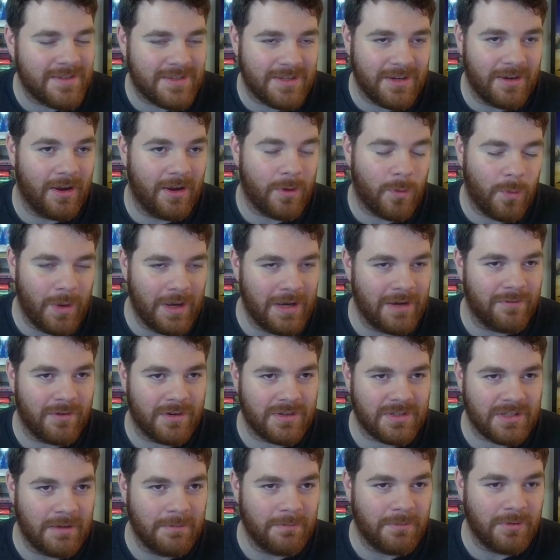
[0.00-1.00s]
So like Wind, for
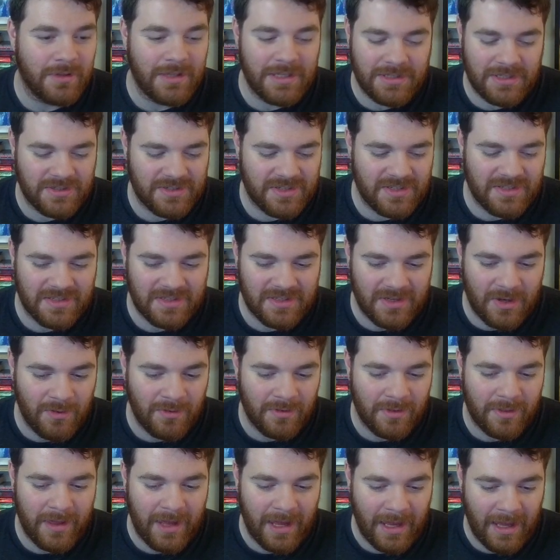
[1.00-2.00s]
example, it does its
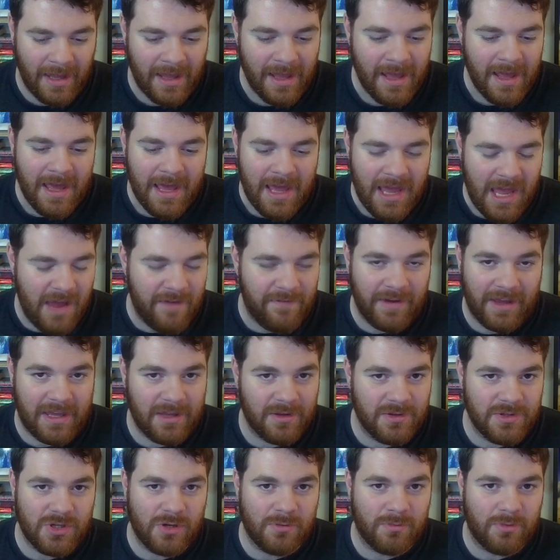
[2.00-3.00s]
own thing. If it
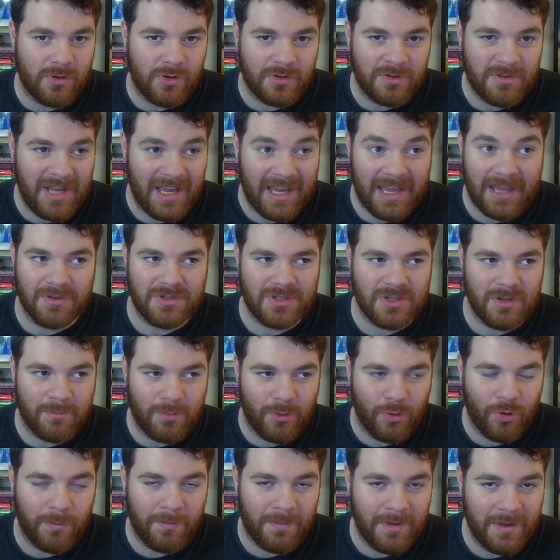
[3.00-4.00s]
kills your board, it kills your
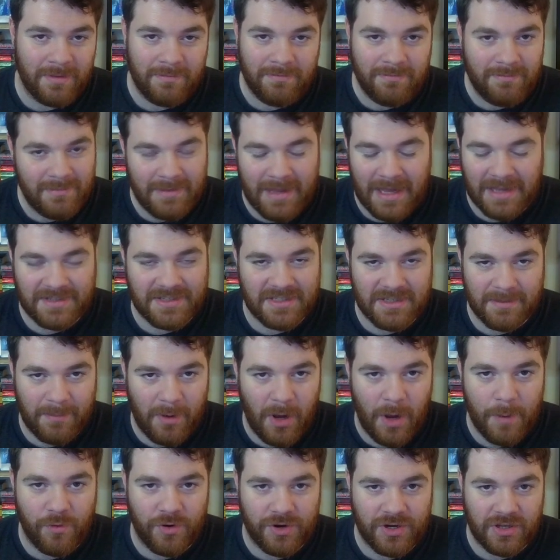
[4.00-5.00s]
board, but that's just a
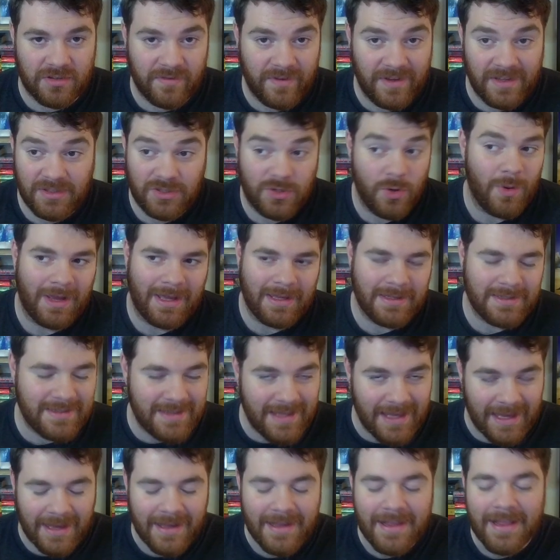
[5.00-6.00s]
byproduct of it doing its
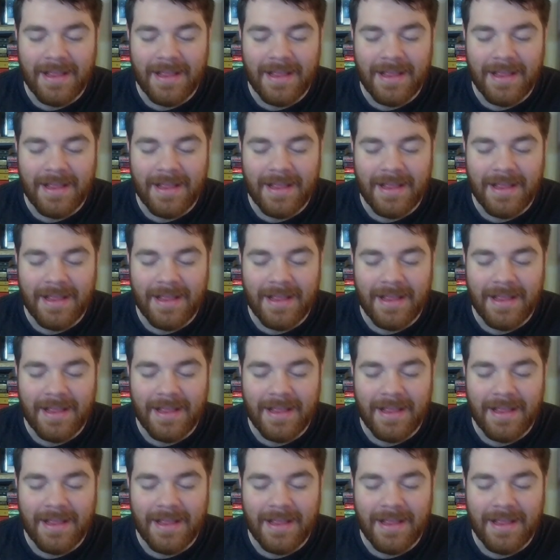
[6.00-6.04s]
thing.